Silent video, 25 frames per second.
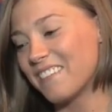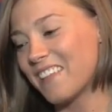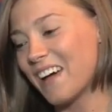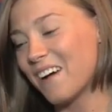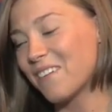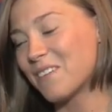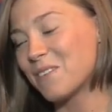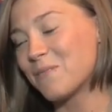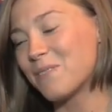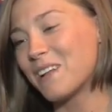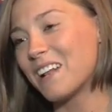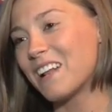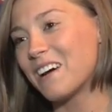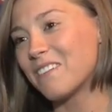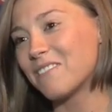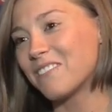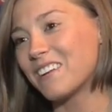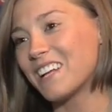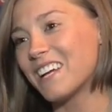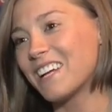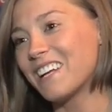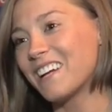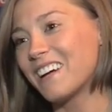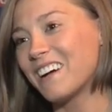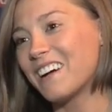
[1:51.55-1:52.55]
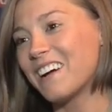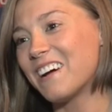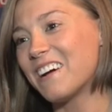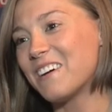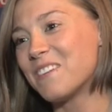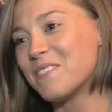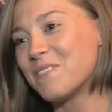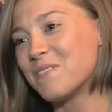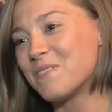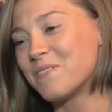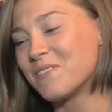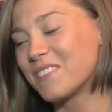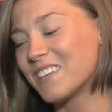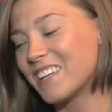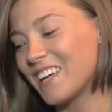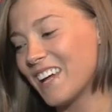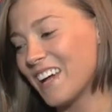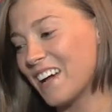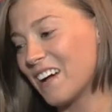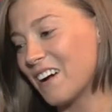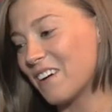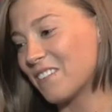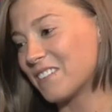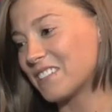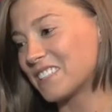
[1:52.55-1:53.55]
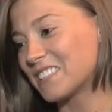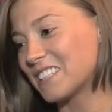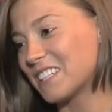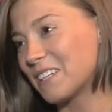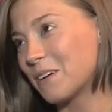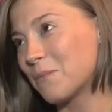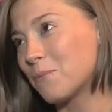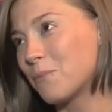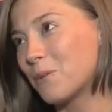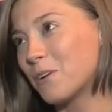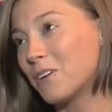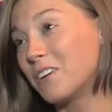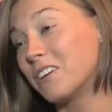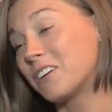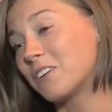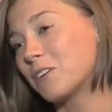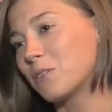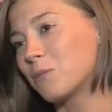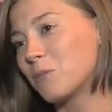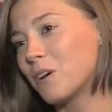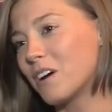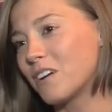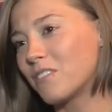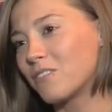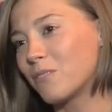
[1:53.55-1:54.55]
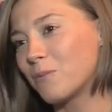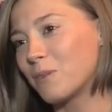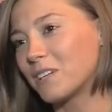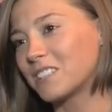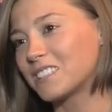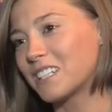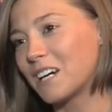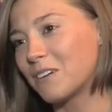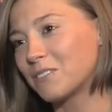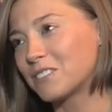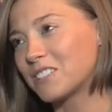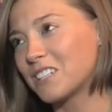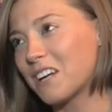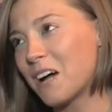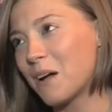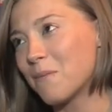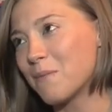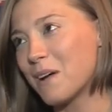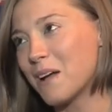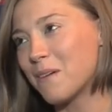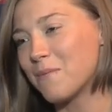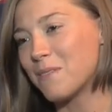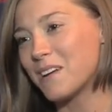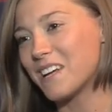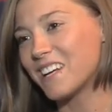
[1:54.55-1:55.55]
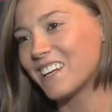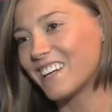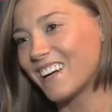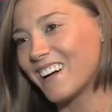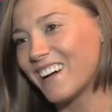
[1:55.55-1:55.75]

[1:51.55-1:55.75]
That would be lovely. Um, yeah, obviously you're putting a good word for myself tonight, maybe.